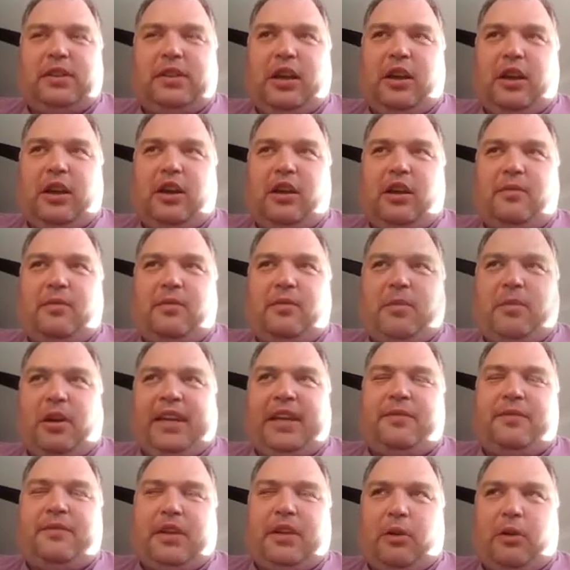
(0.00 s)

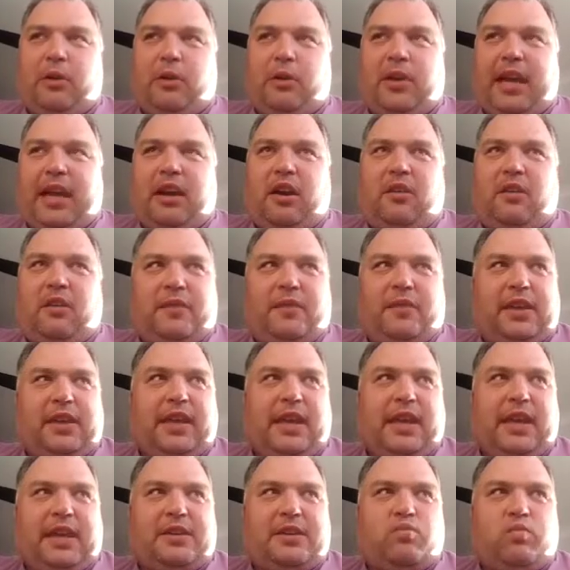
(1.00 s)
Even though I
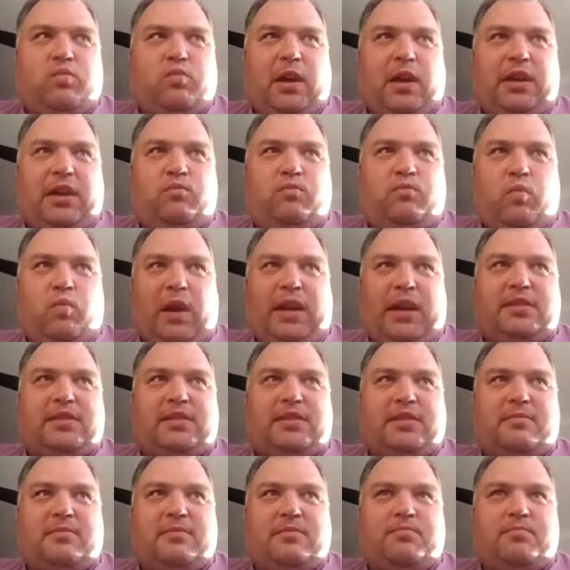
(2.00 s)
think he has won
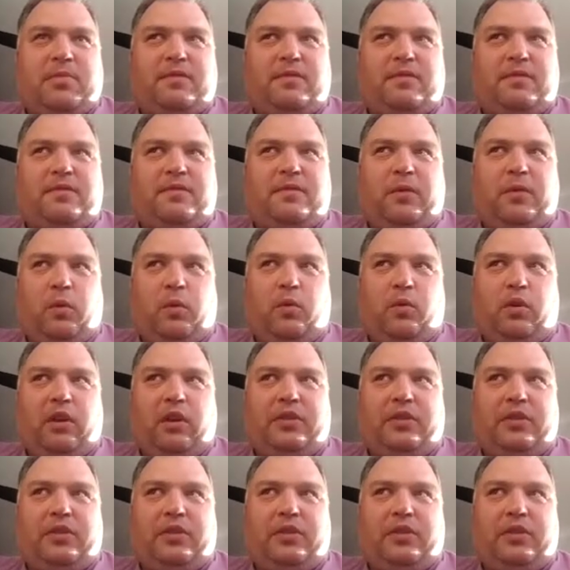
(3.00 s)
once before.